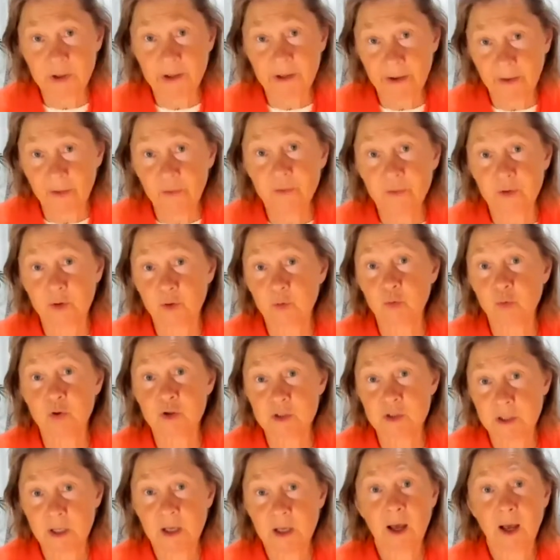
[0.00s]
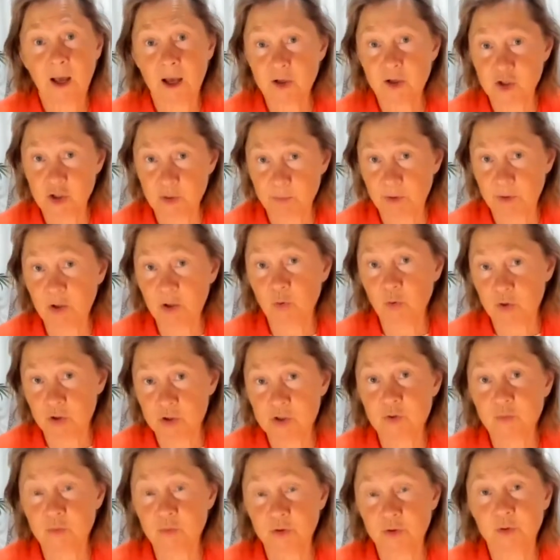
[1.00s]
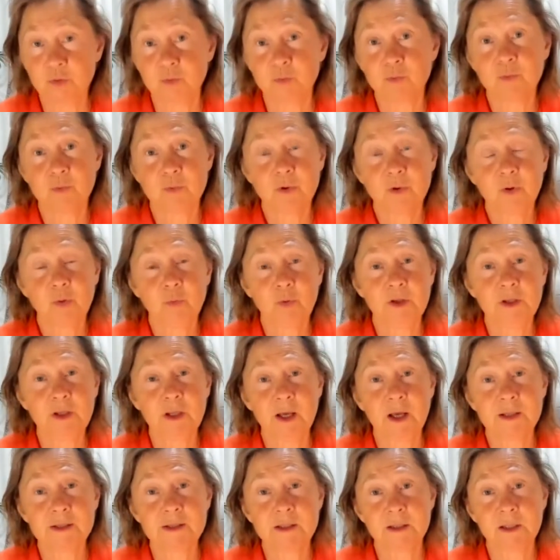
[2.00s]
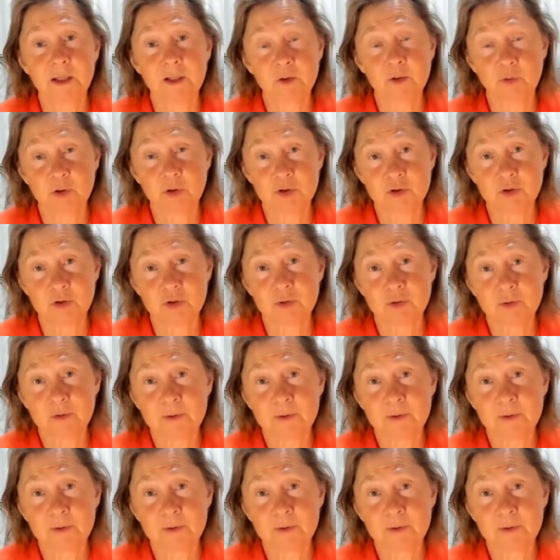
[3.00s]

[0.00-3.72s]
healthy, who is actually being honest with you when they answer that question.